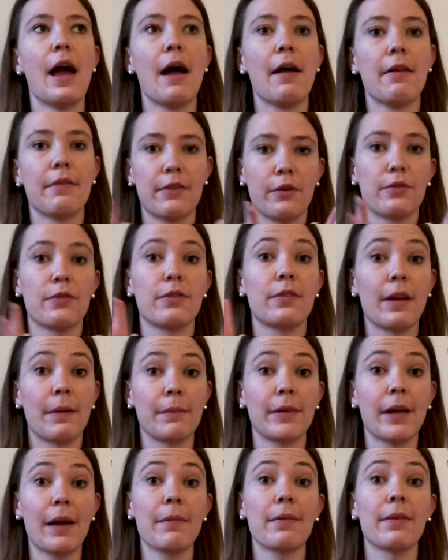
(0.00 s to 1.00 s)
So
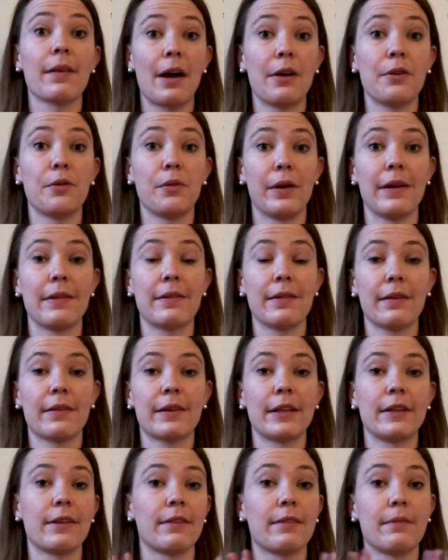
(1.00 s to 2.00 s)
sometimes loud noises
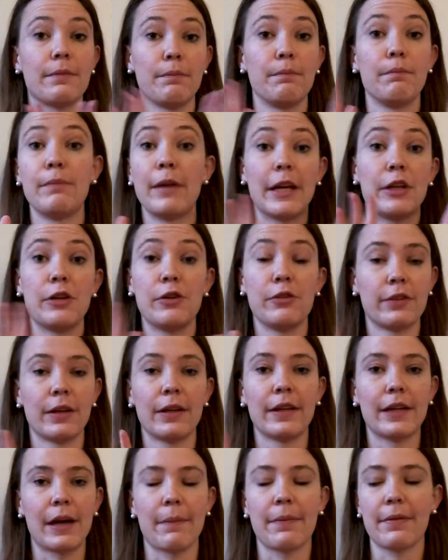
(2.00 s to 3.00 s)
can just make you
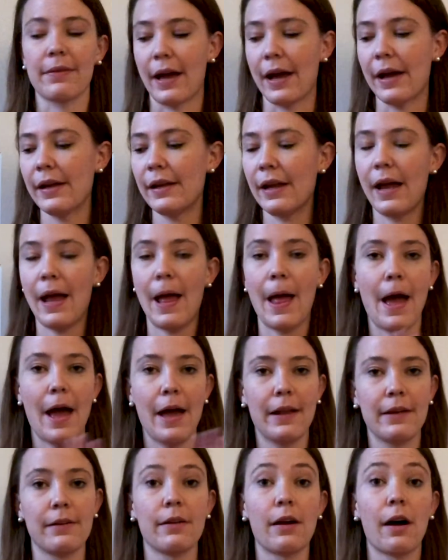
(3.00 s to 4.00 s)
really upset,
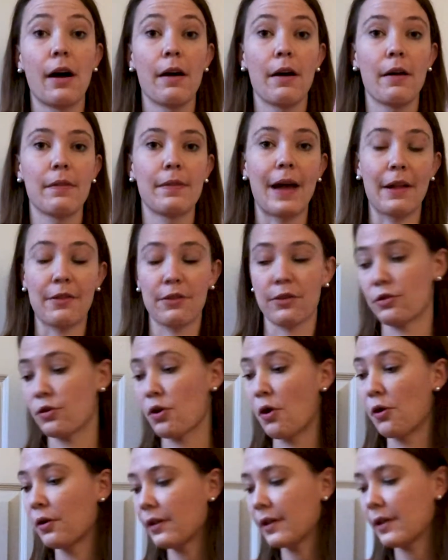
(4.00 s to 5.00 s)
and that's
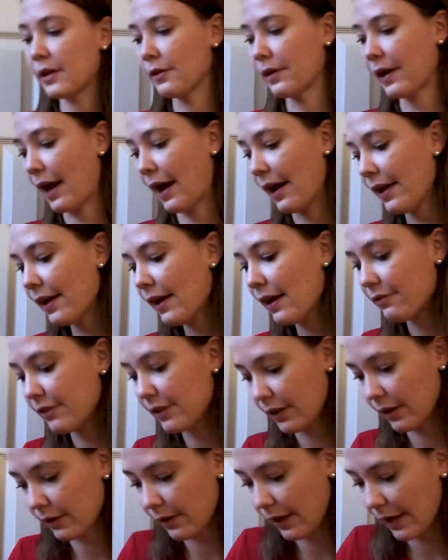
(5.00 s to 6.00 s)
totally okay if
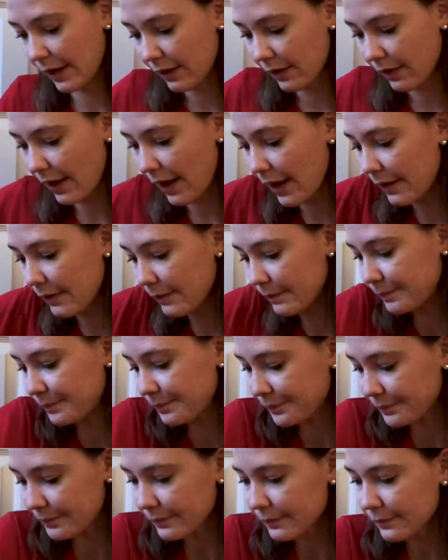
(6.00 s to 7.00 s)
you're like that.
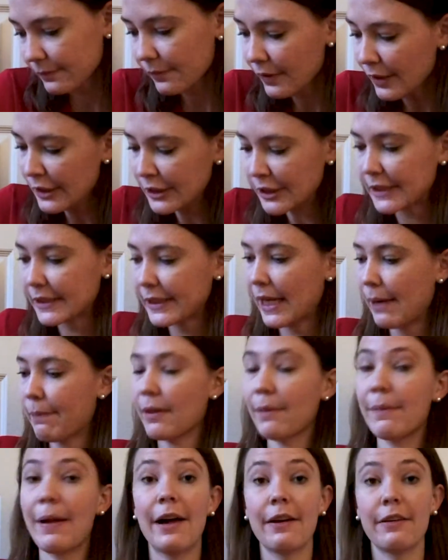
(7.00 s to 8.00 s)
Just keep
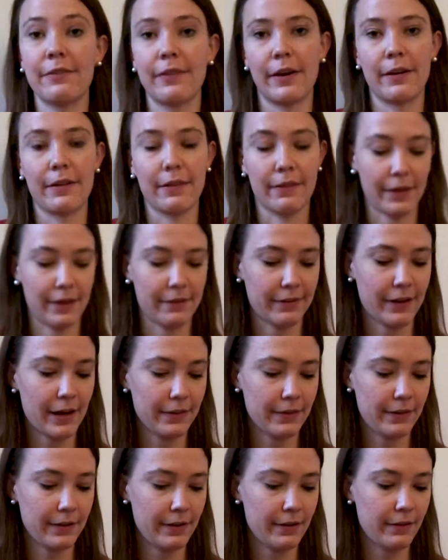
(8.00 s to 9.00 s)
some headphones. I've got
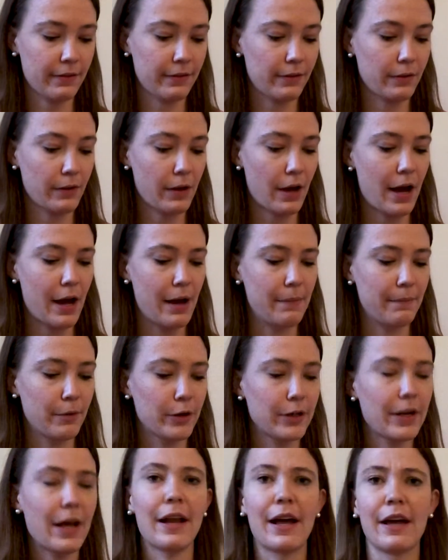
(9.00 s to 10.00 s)
these, or
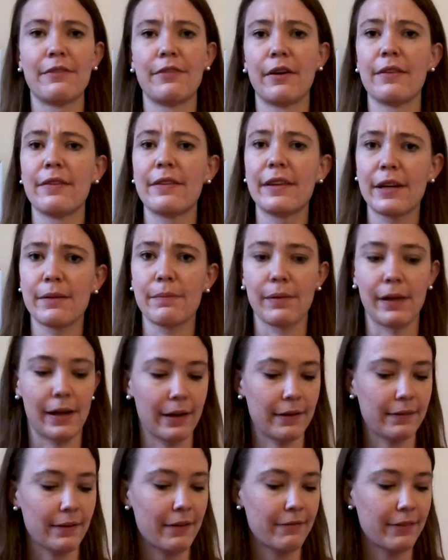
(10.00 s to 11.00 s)
not headphones,
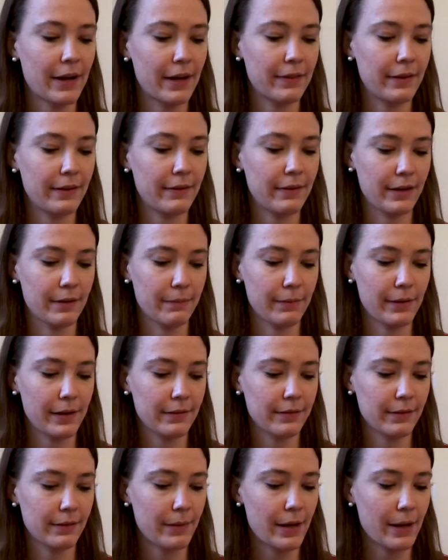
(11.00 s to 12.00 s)
earplugs. I've got these earplugs
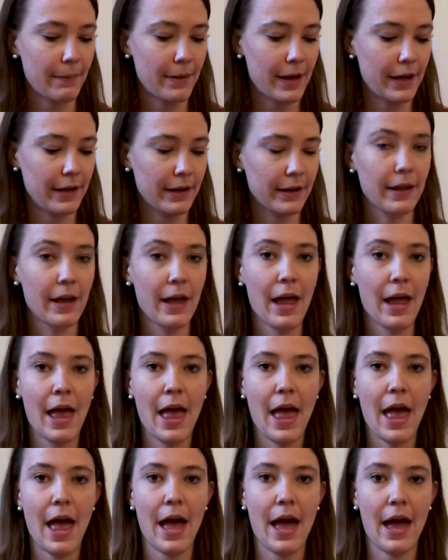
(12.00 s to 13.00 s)
in my bag,
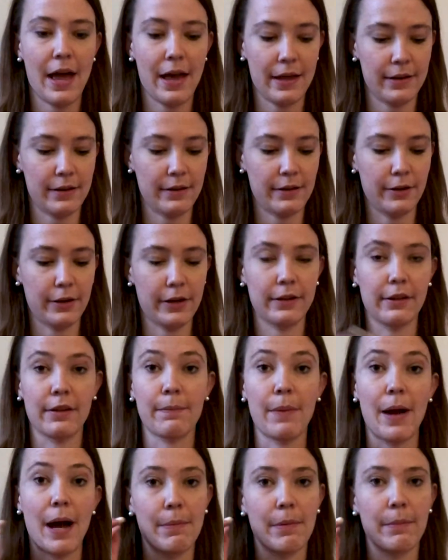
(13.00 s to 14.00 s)
and you can just
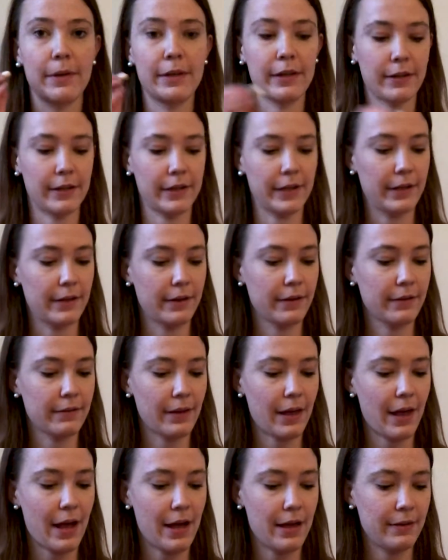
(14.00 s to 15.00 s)
pop them in your ears
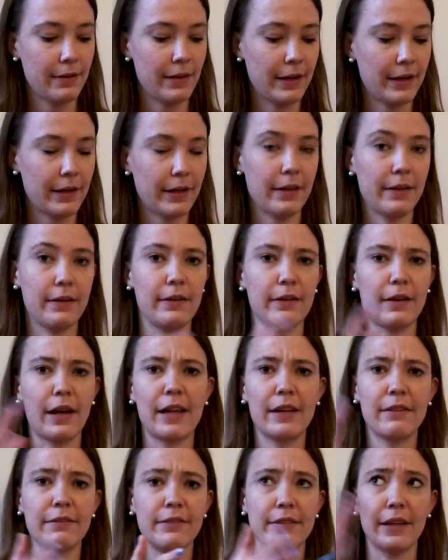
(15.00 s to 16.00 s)
and they can kind
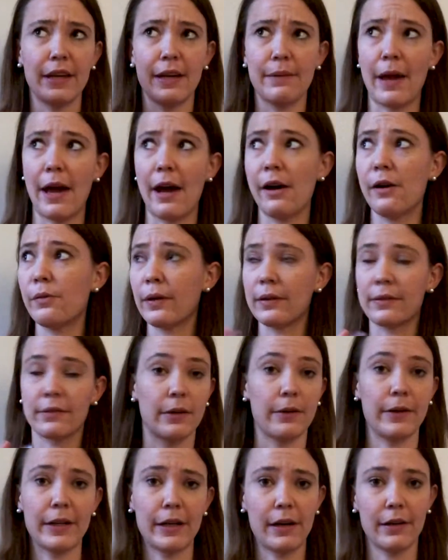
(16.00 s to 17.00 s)
of dim out what's
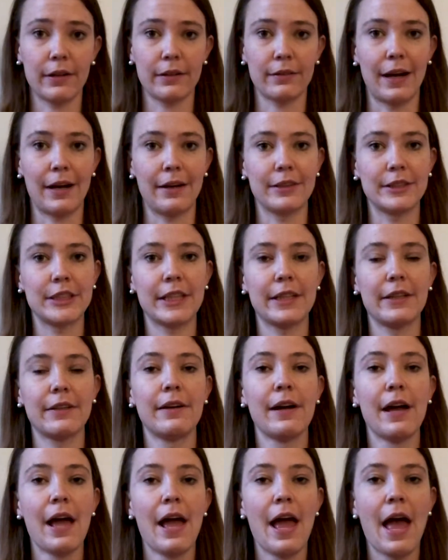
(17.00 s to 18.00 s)
going on around you.
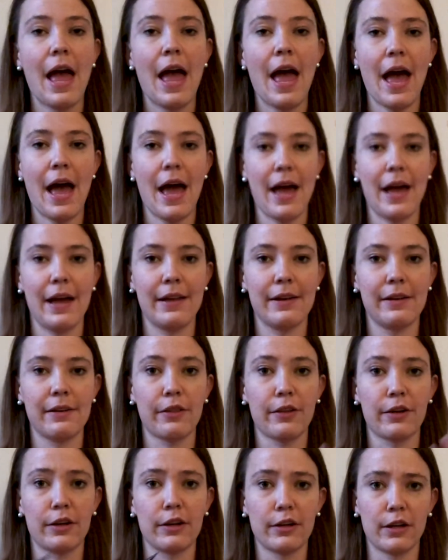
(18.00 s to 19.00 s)
And
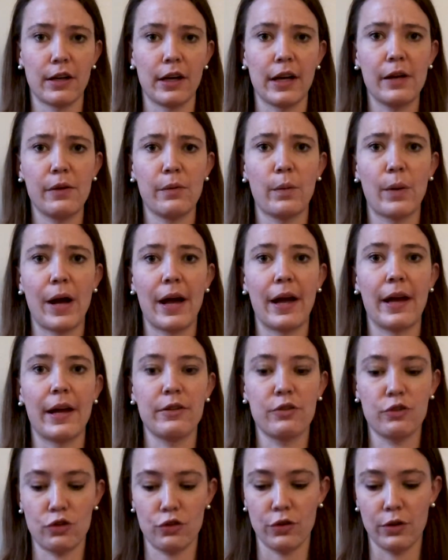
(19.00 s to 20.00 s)
they're a great way
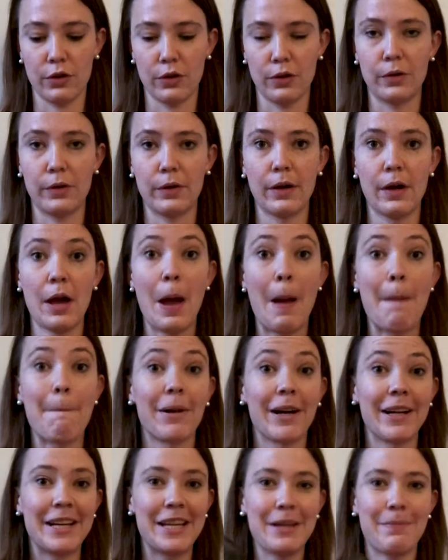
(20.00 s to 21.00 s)
to
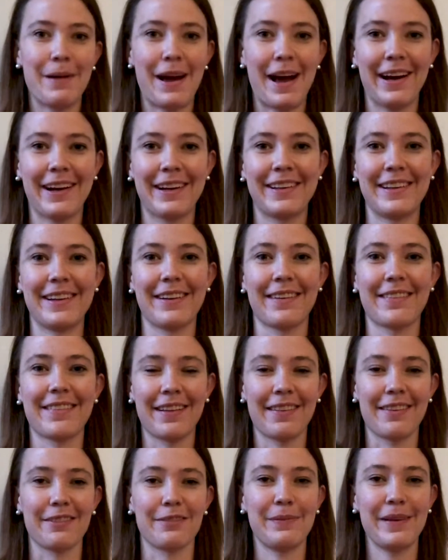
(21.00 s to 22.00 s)
bring you back to your
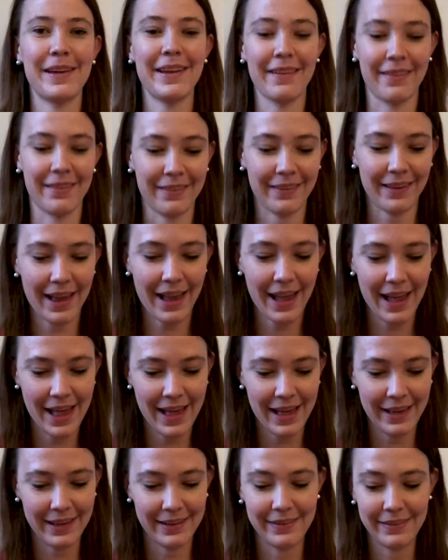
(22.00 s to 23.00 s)
sense of peace
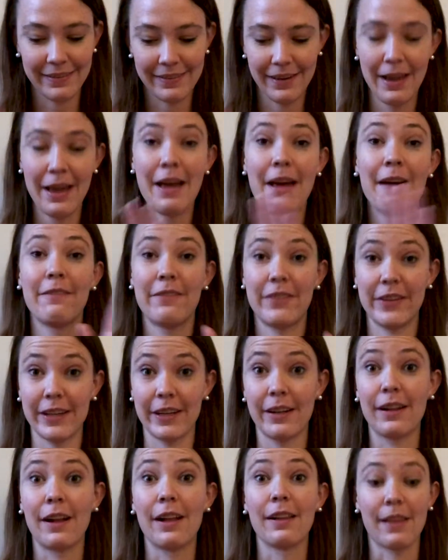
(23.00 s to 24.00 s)
and feel
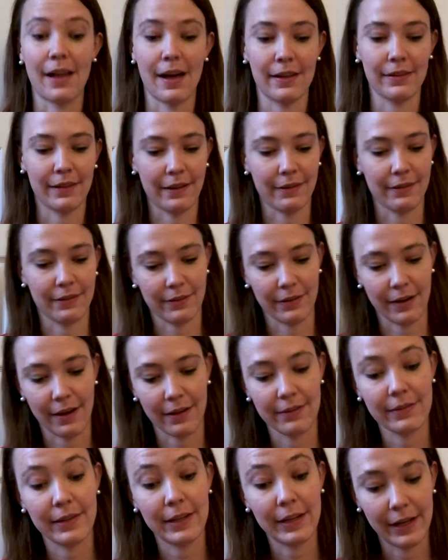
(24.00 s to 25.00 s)
a lot less
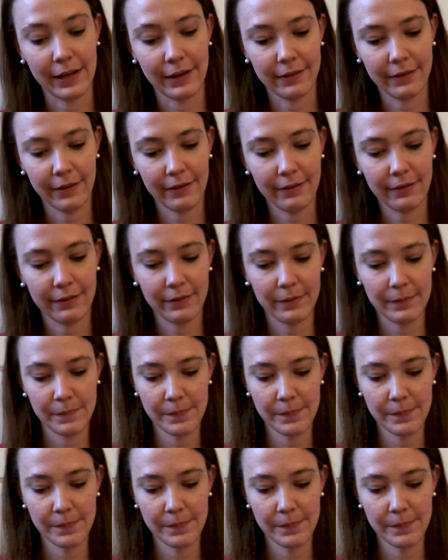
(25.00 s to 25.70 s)
stressed and anxious.